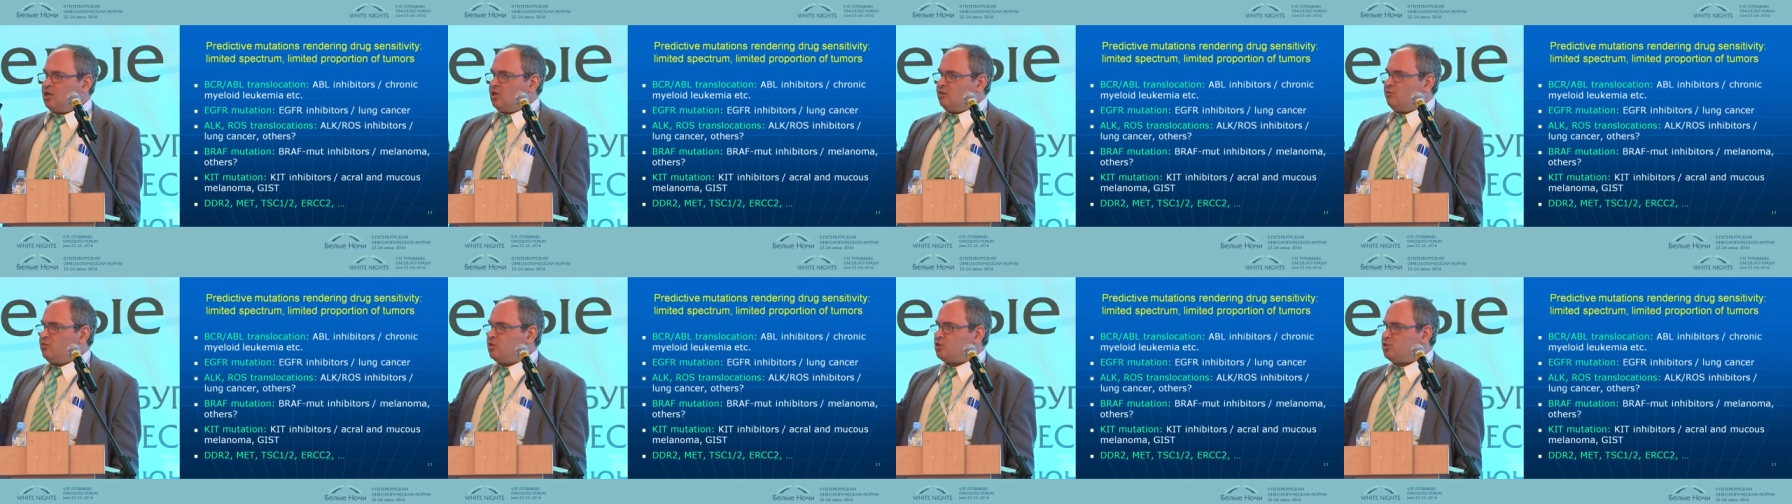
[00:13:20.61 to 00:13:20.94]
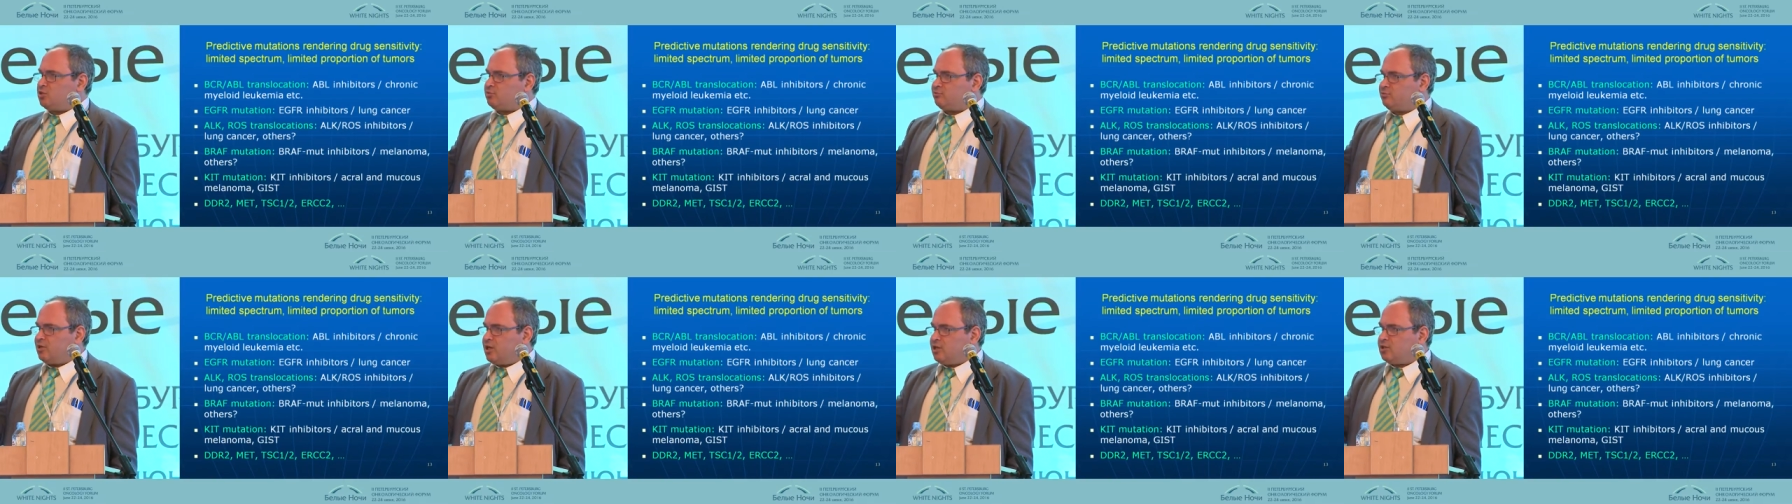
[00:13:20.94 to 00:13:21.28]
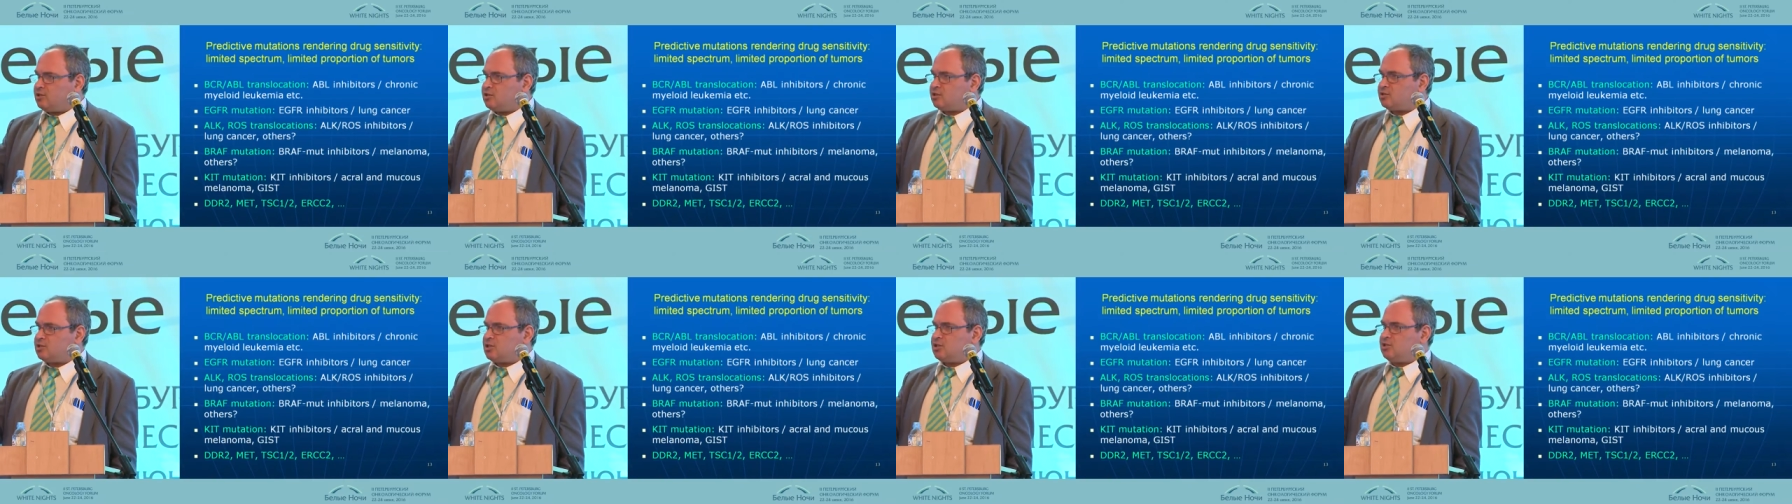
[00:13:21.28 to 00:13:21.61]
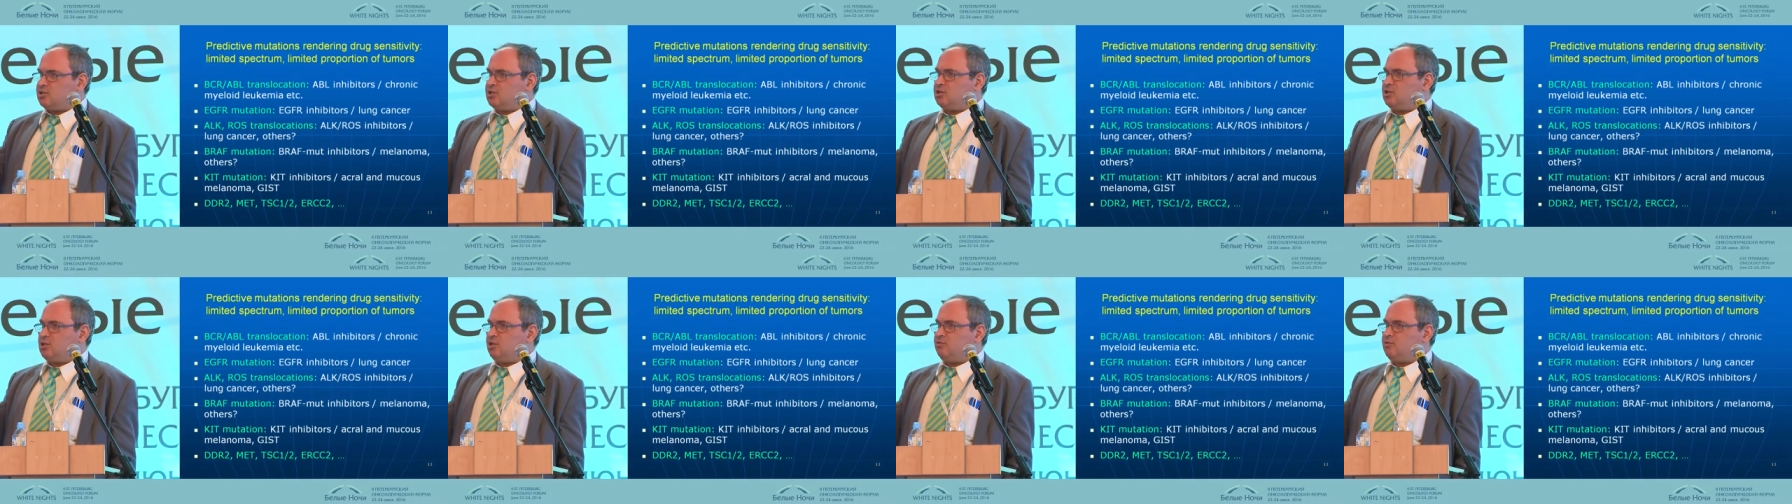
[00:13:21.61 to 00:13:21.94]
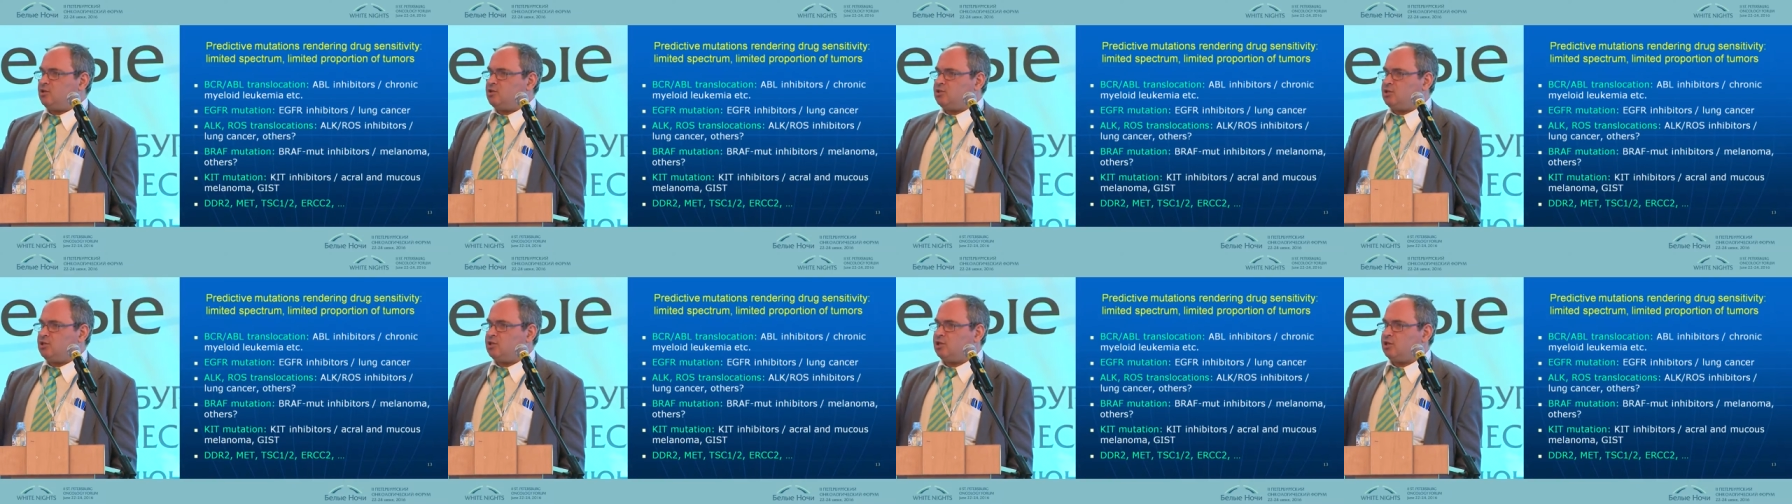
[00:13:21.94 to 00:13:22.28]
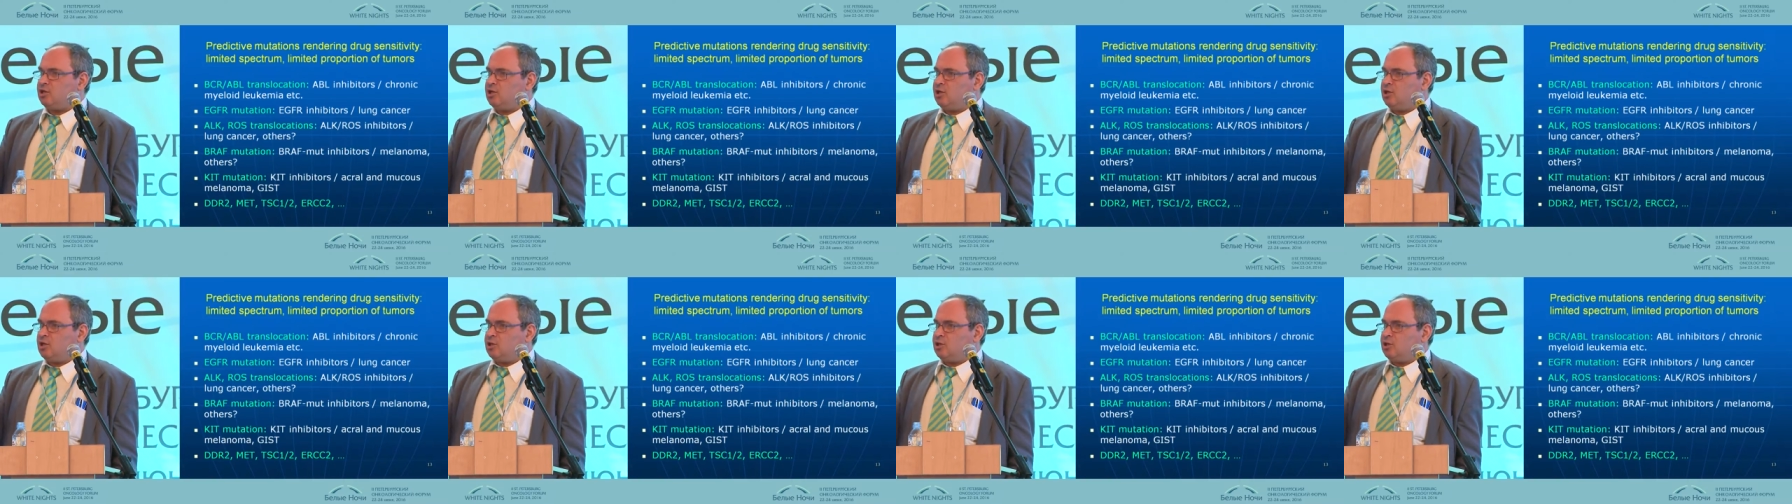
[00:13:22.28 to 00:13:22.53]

which render sensitivity